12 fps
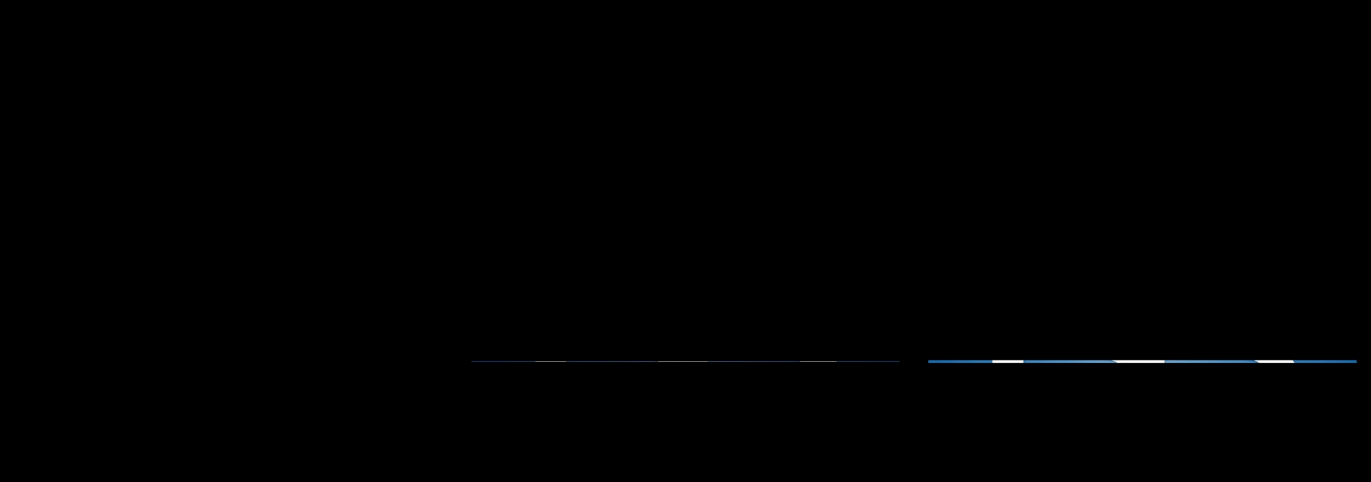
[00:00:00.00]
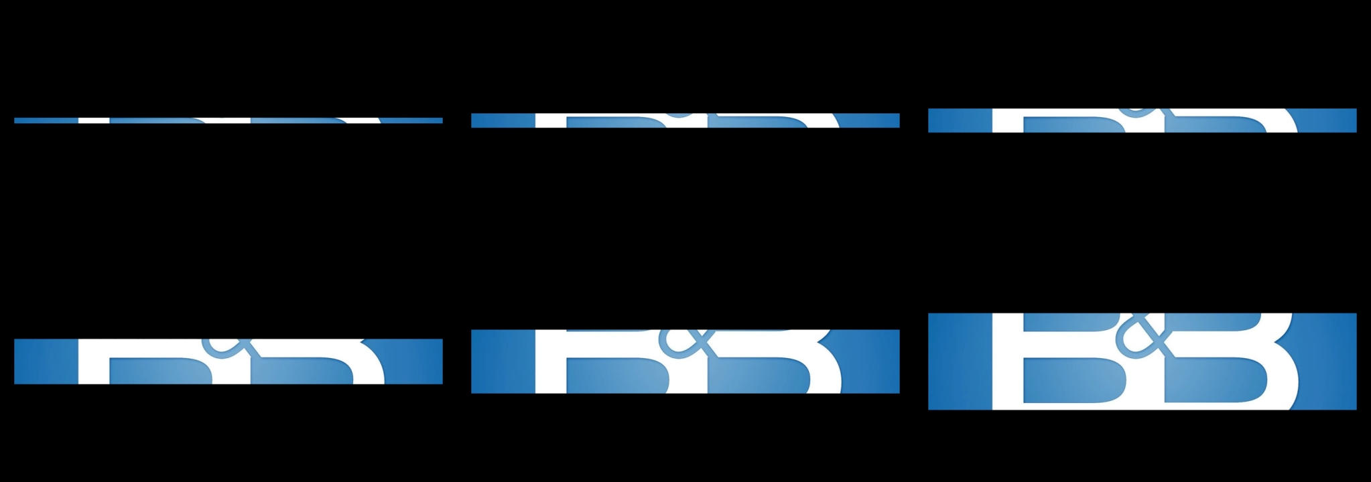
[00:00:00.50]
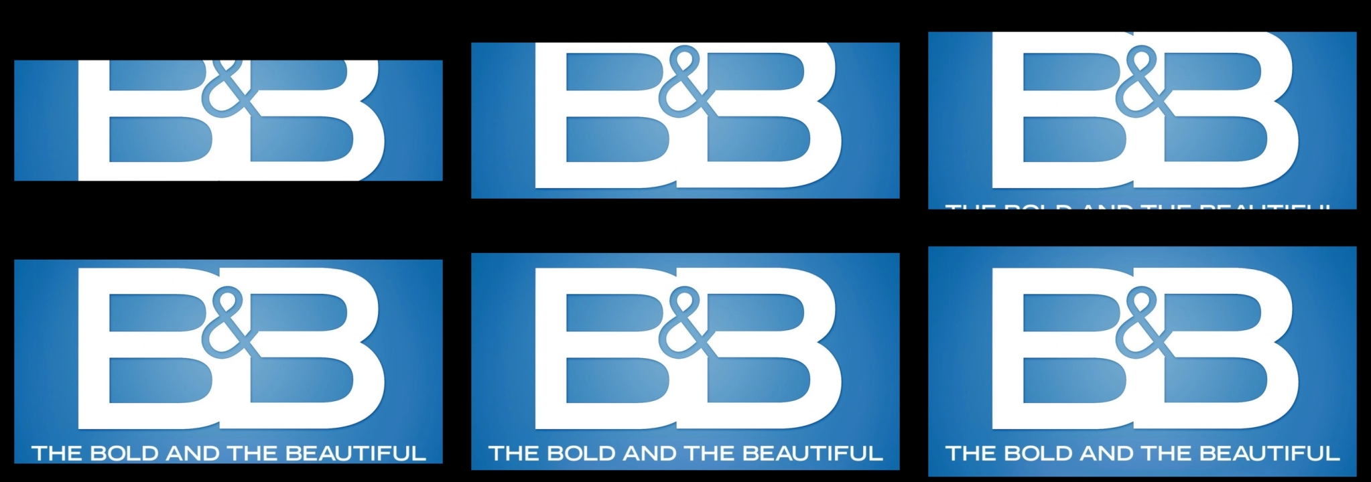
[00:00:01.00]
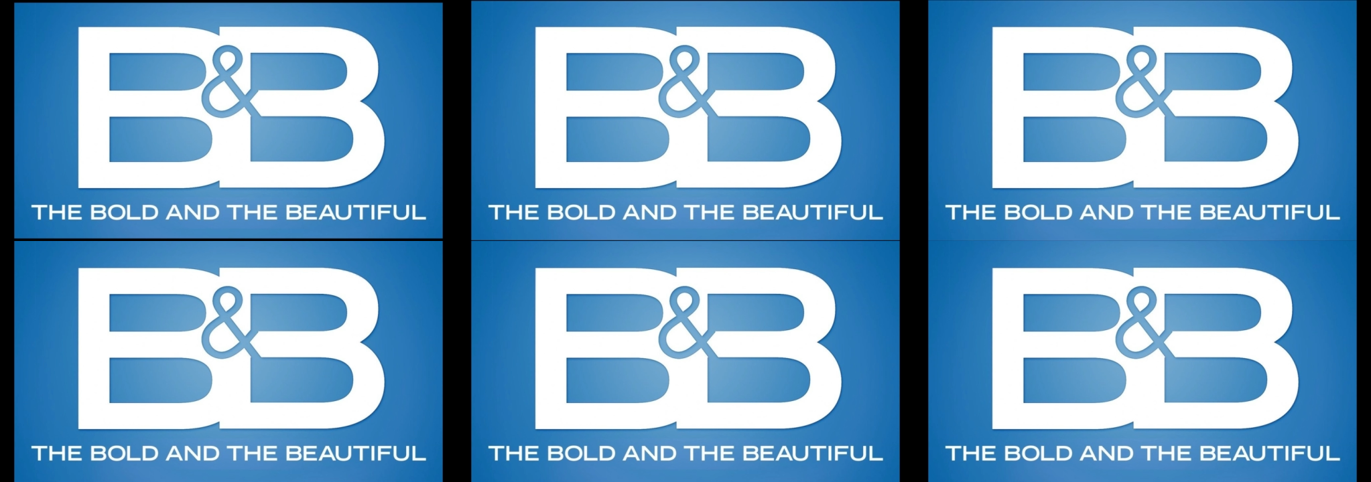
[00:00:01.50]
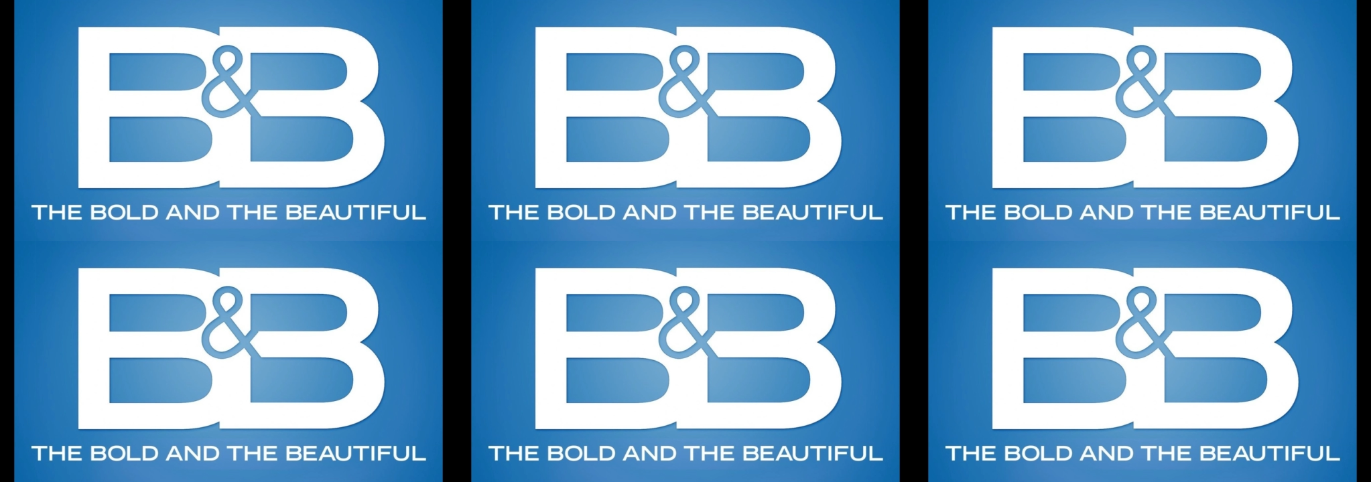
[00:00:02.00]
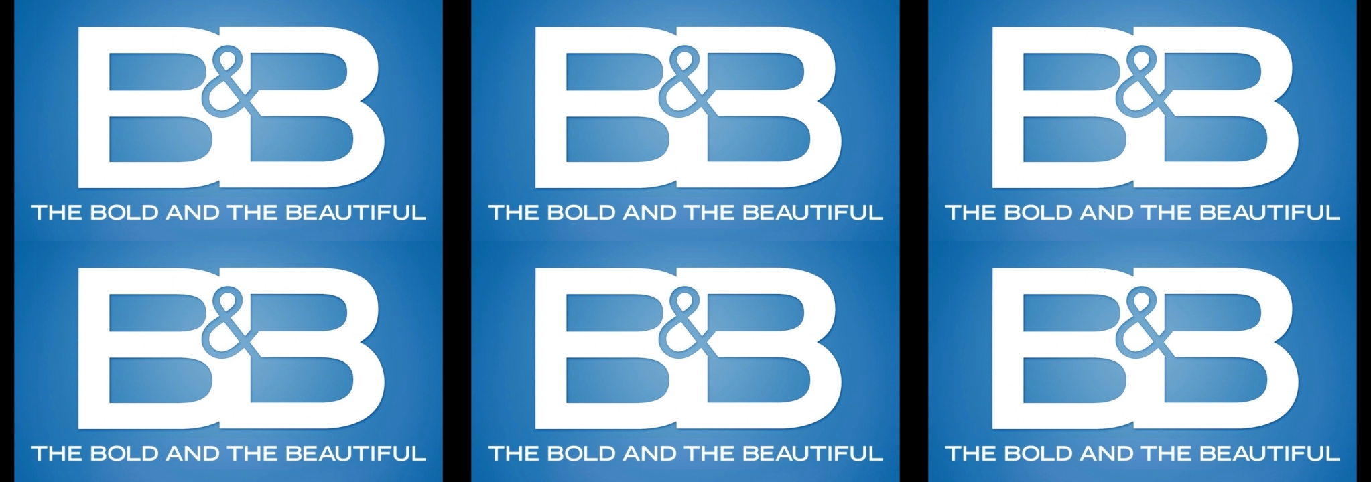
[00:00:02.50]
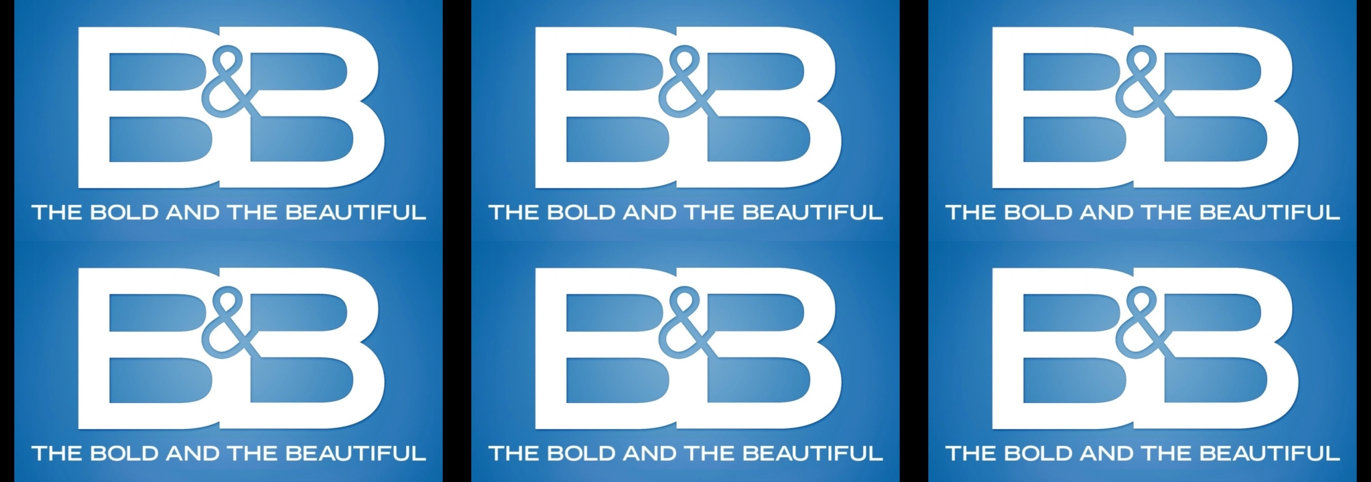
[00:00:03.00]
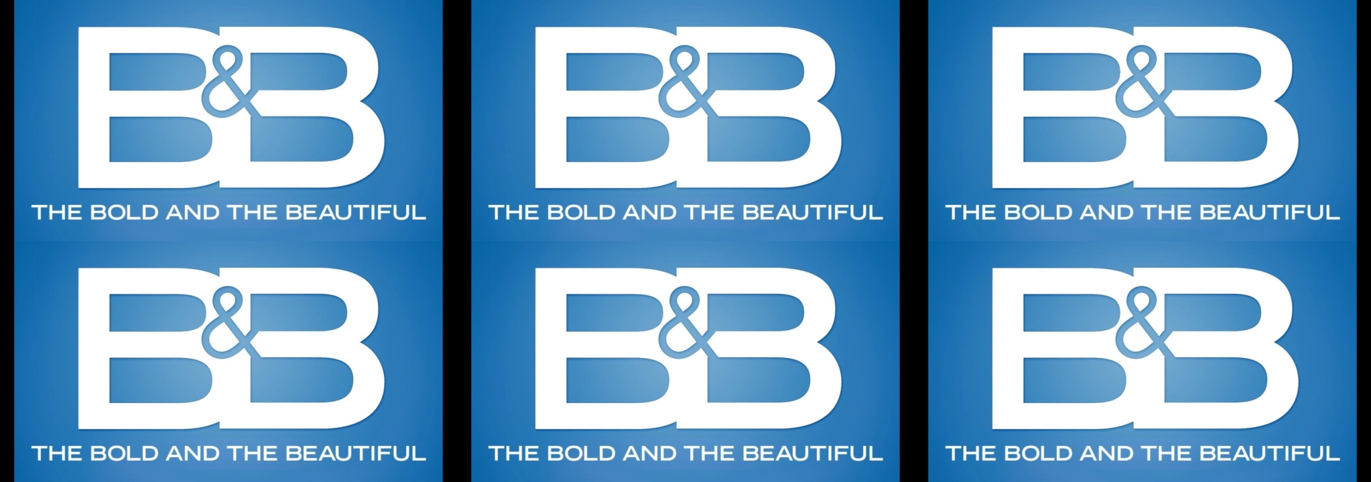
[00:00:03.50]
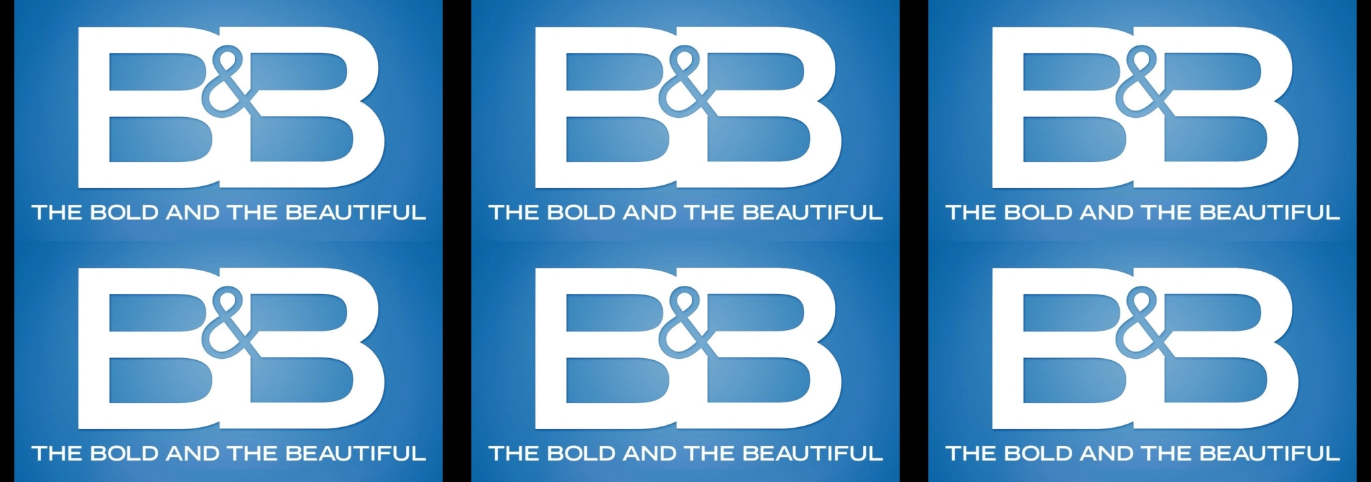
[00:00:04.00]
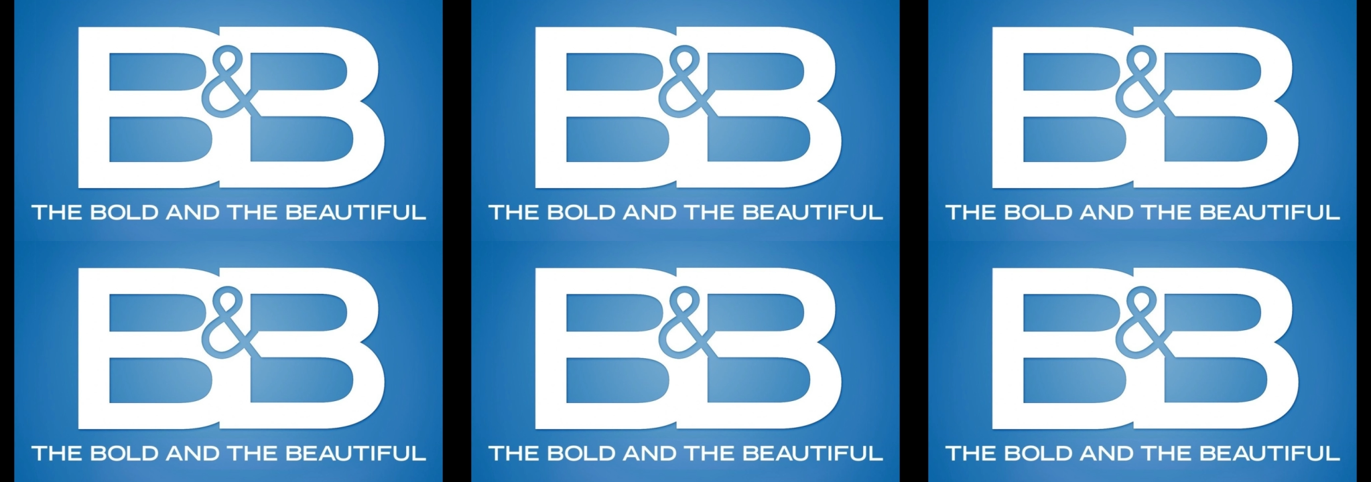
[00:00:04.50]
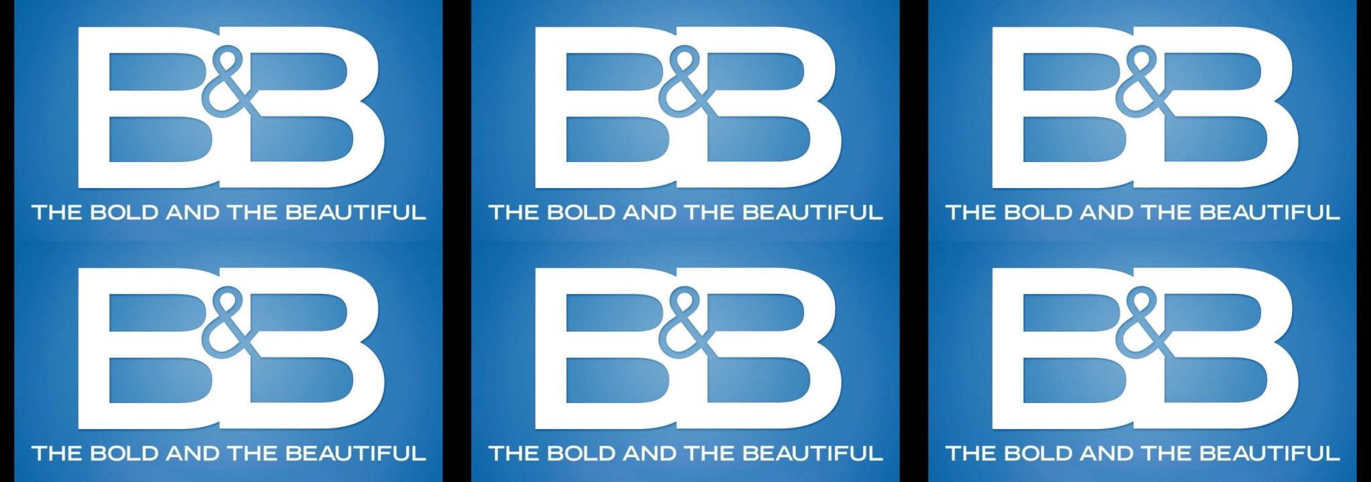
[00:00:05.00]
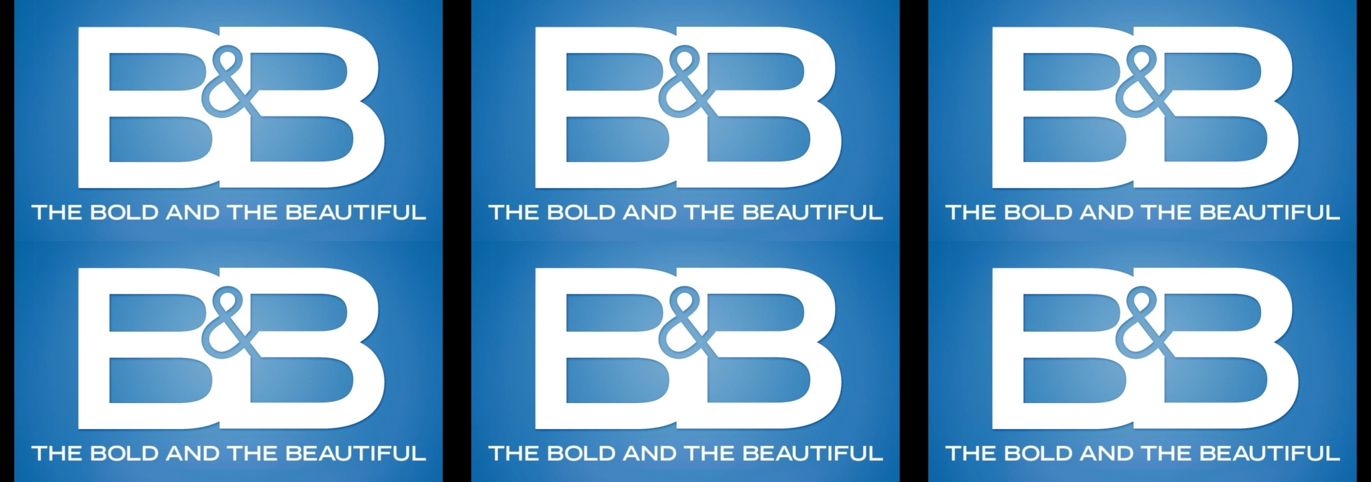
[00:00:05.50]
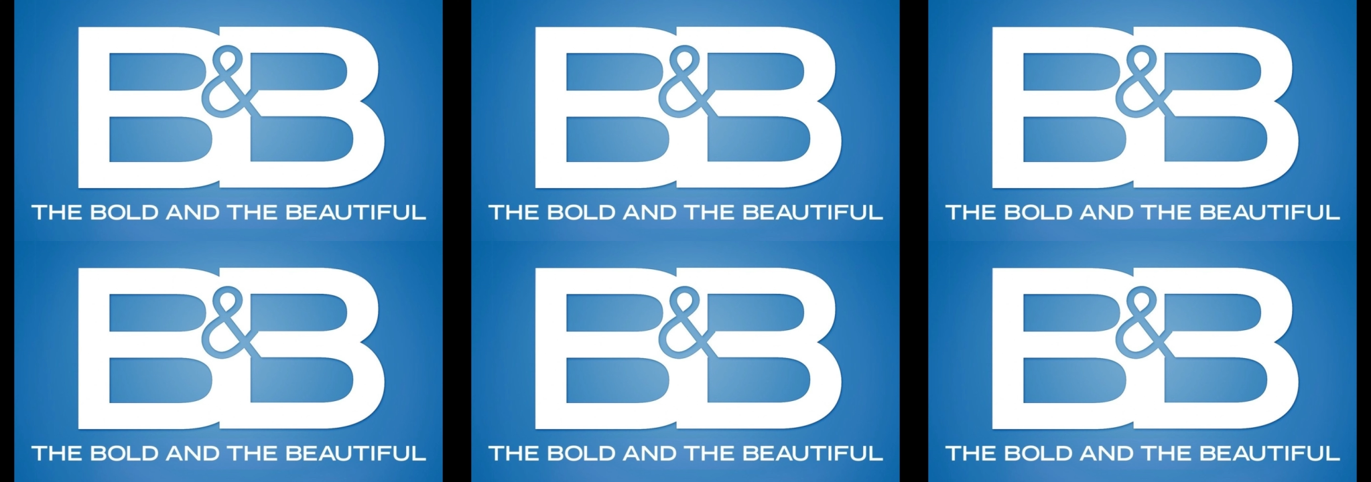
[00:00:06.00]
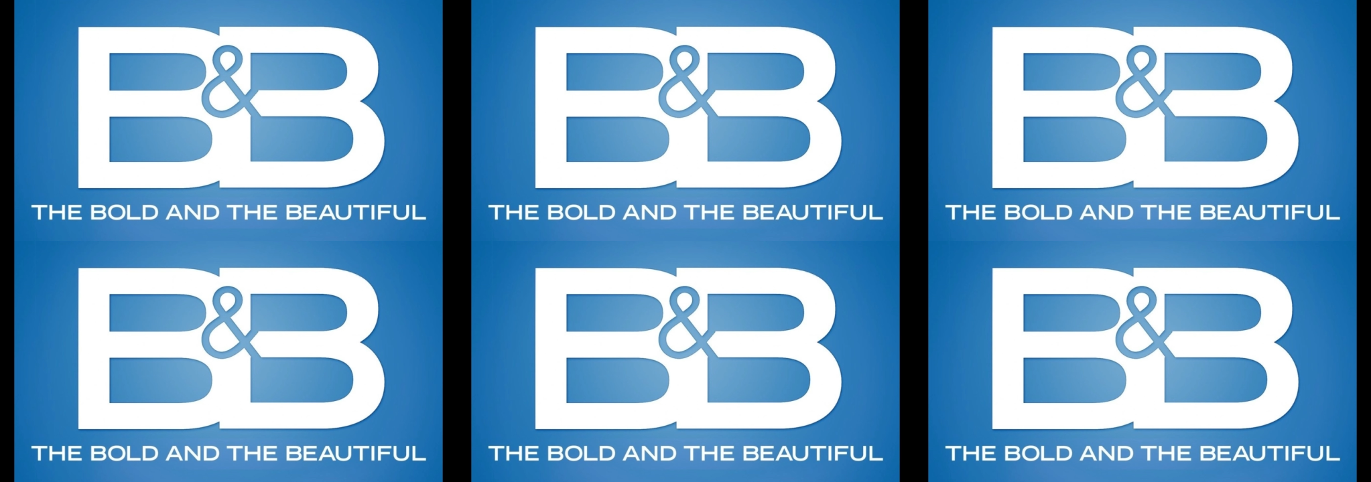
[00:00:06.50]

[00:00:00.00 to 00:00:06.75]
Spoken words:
Nobody's mouth can be seen.